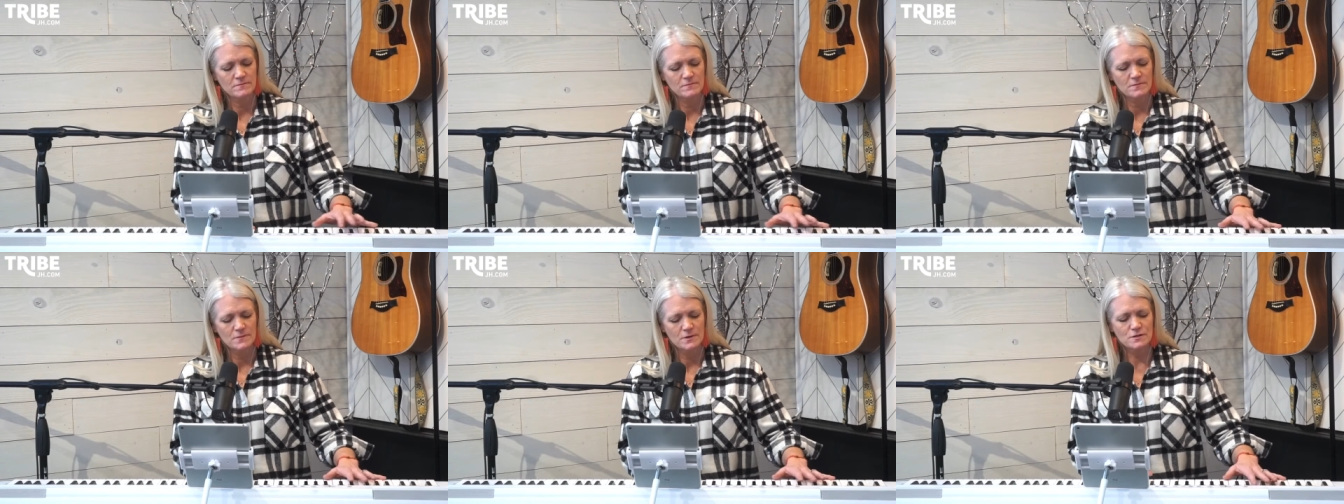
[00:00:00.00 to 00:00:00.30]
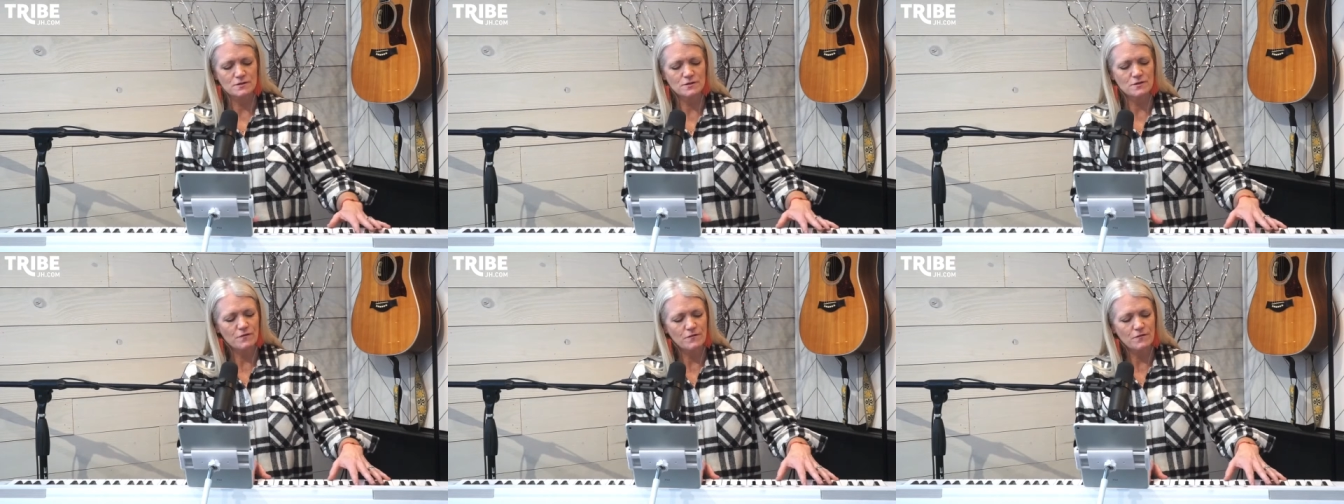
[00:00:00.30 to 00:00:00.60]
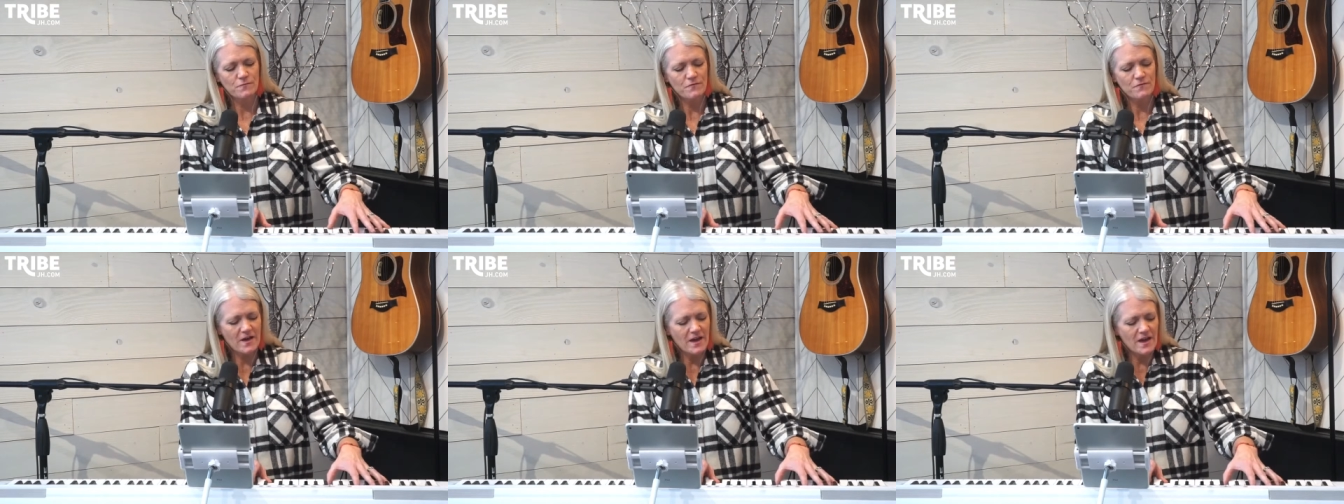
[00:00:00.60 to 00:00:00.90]
because you're
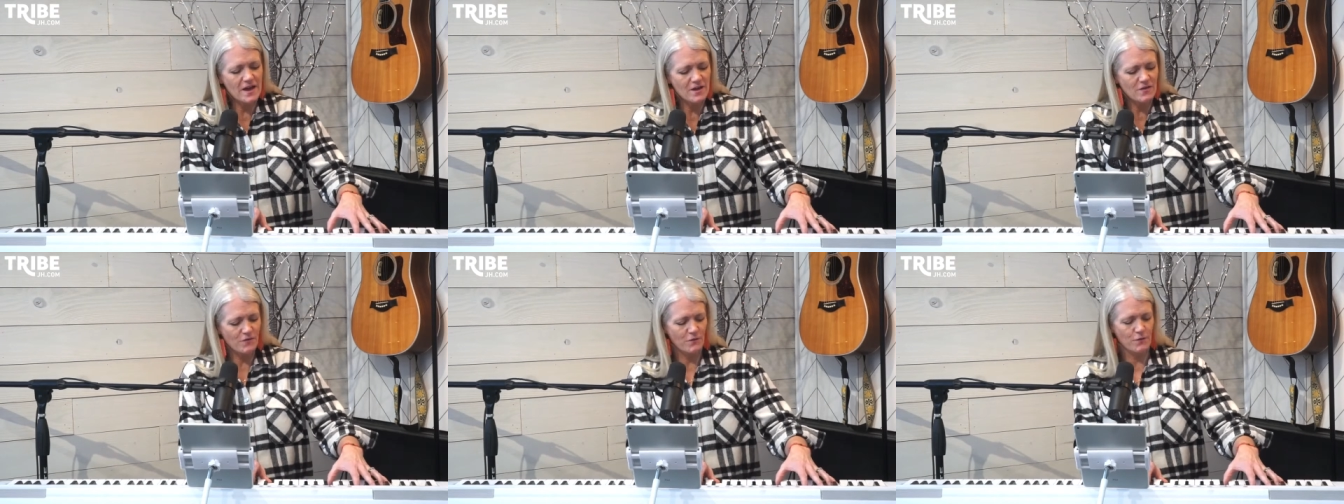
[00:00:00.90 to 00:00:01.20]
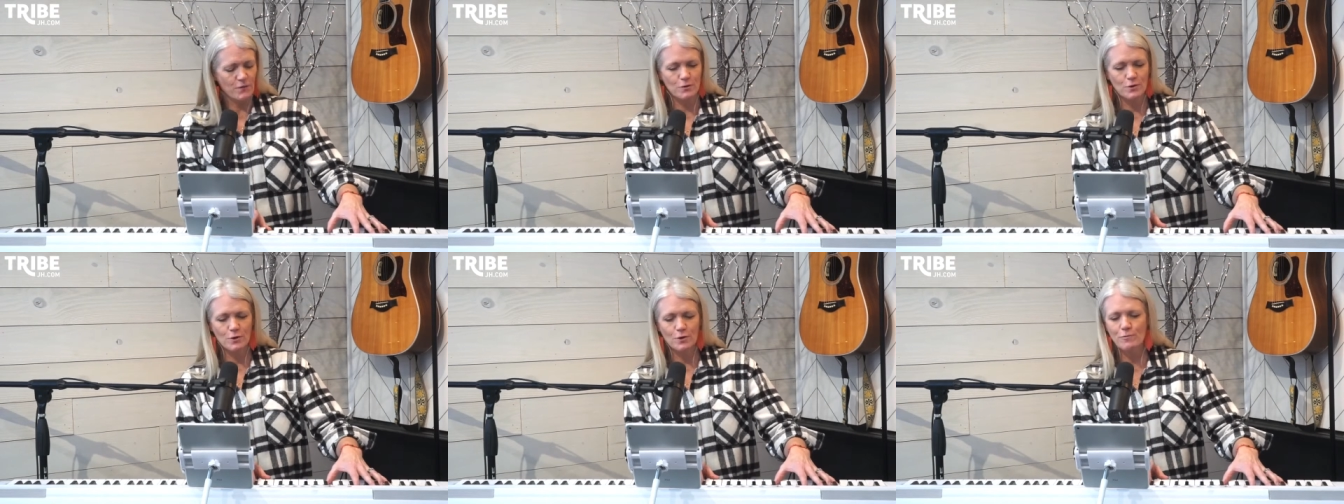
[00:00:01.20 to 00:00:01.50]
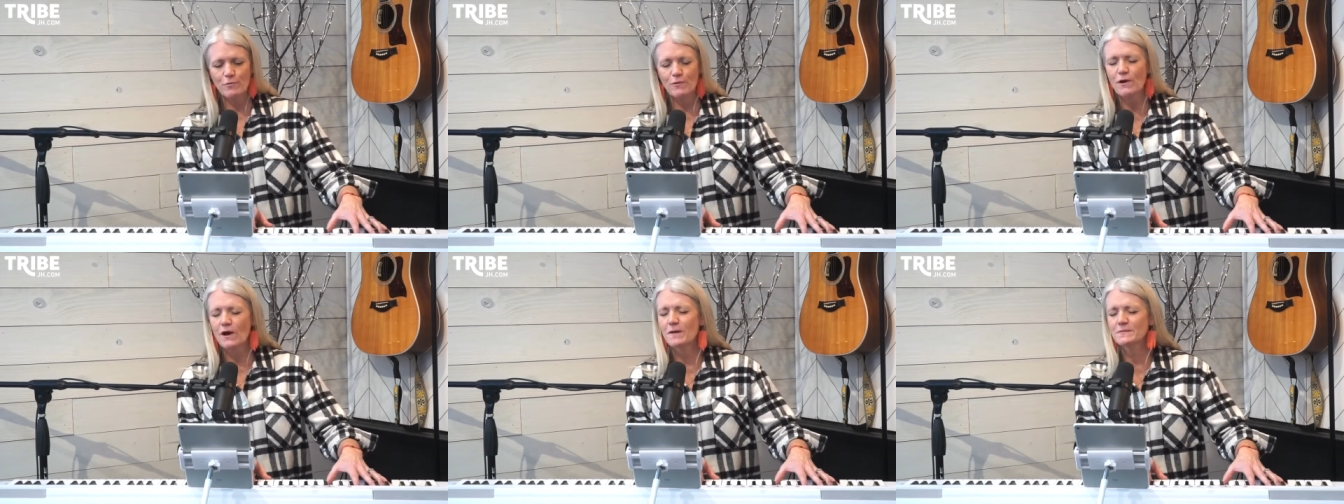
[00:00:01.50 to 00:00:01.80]
faithful,
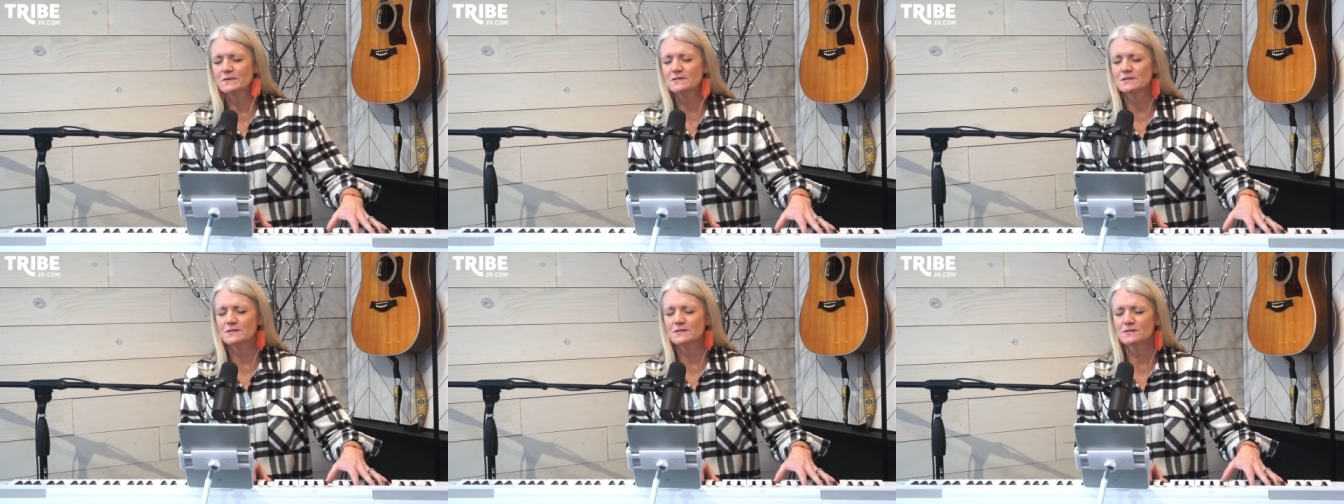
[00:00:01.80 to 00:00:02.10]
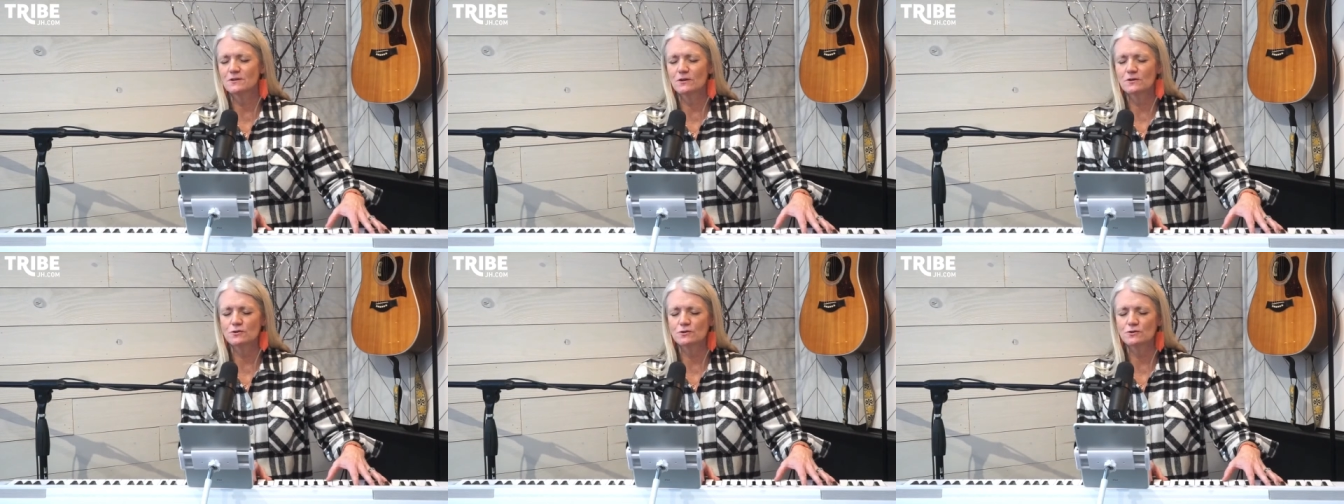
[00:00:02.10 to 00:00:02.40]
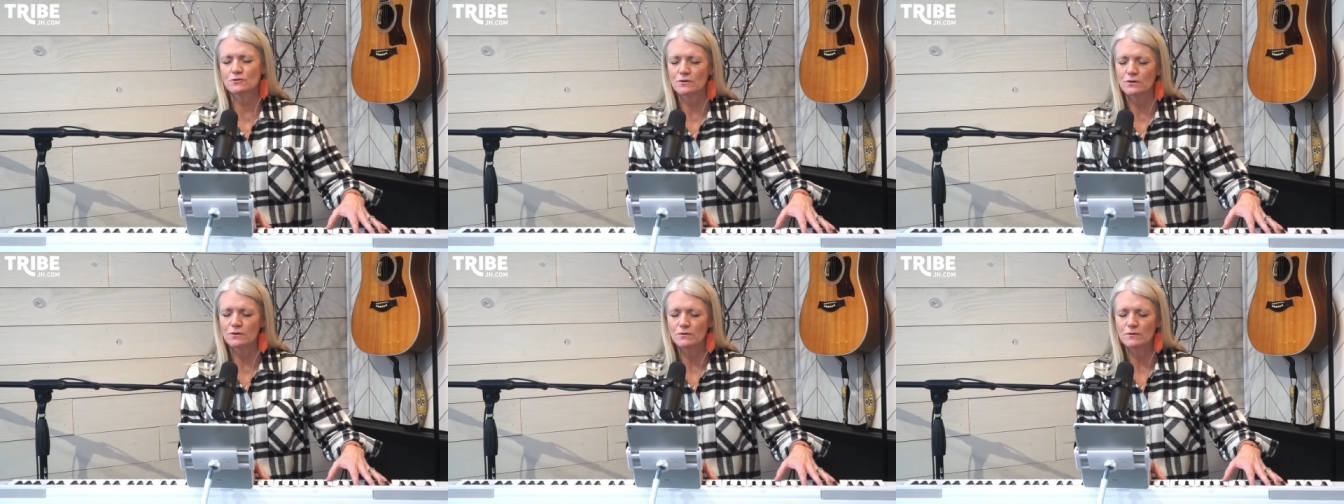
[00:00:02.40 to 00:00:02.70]
your promises are
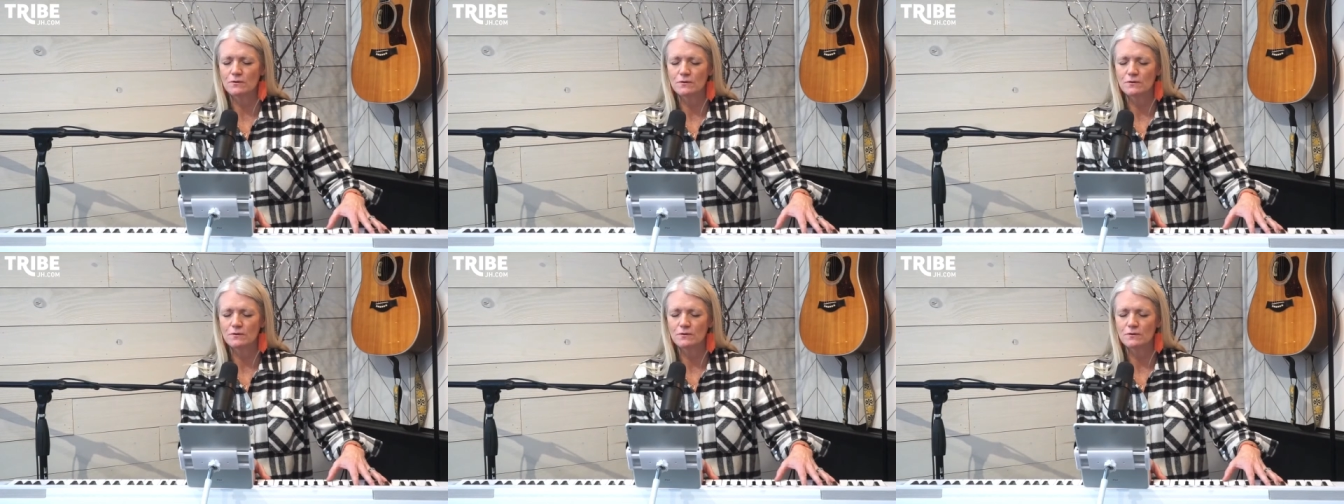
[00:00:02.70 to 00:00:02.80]
true.